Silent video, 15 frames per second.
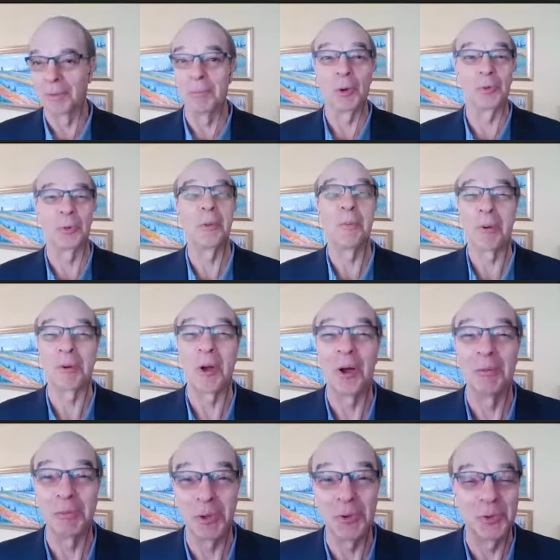Most people
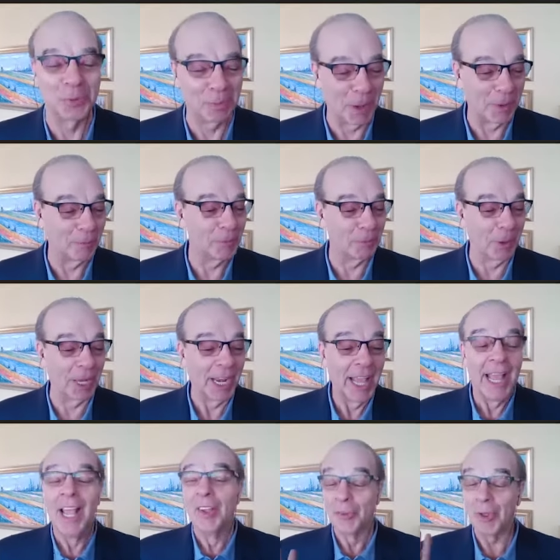call them goosebumps, but
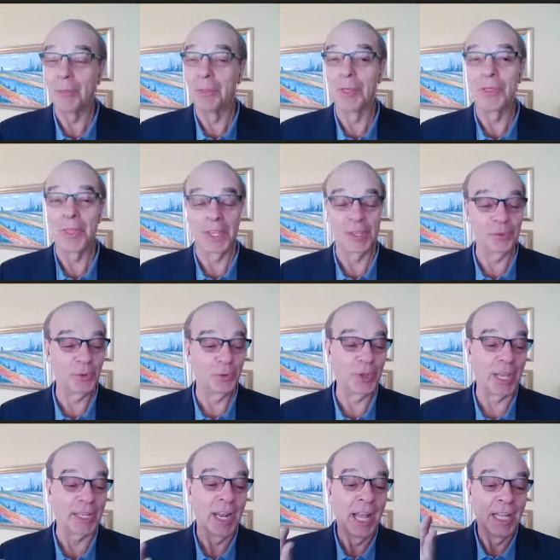some of the things you
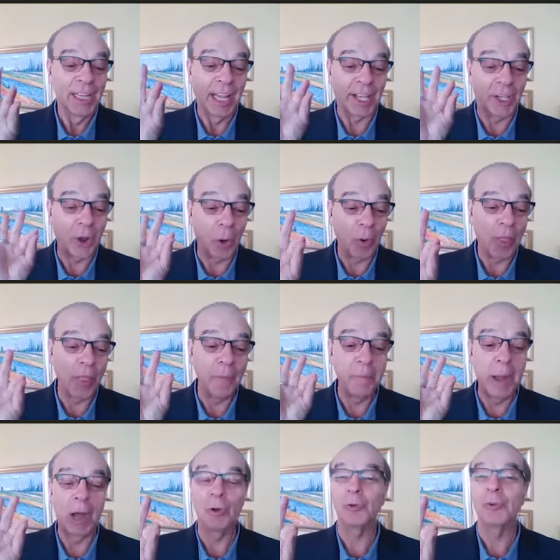said, like go to the
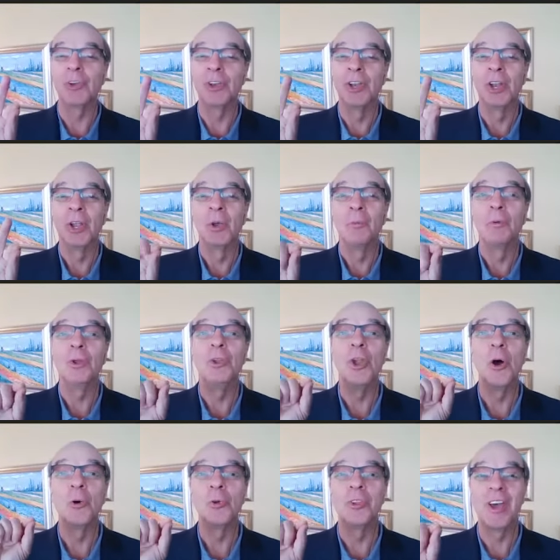mountain with
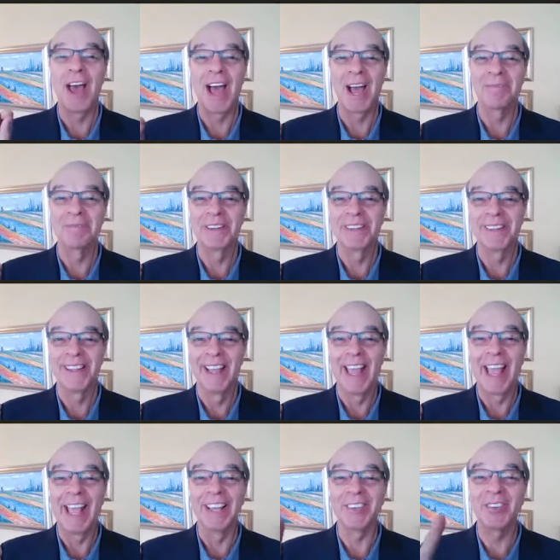no top.
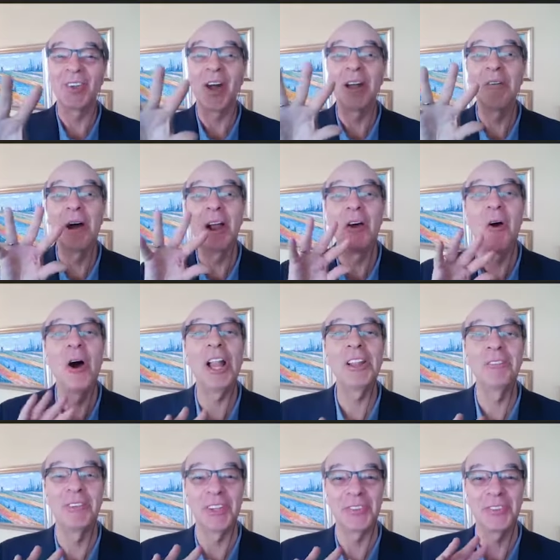And so I want all
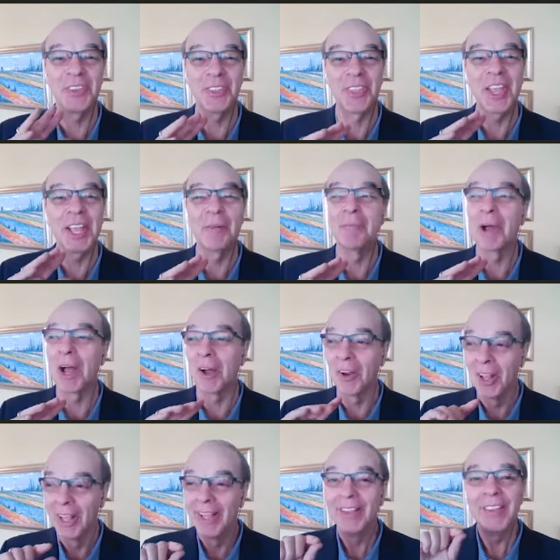of us to think about,
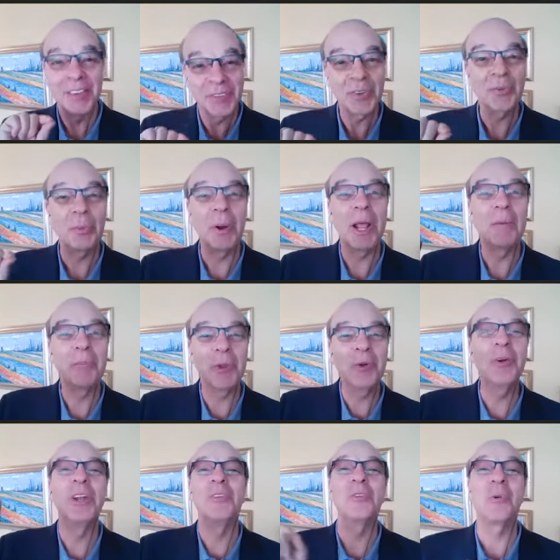this is what I'm
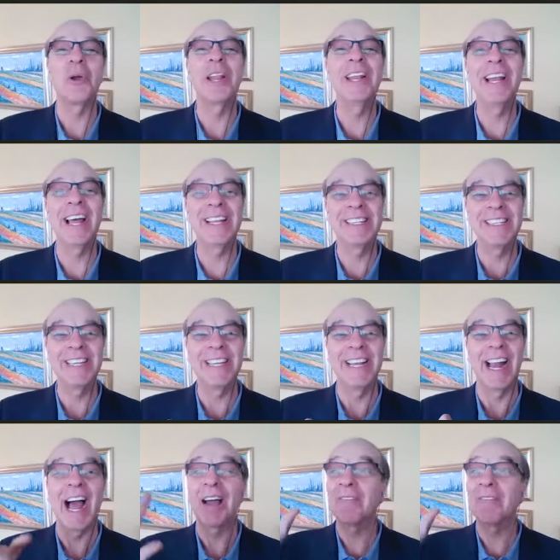doing in twenty nineteen.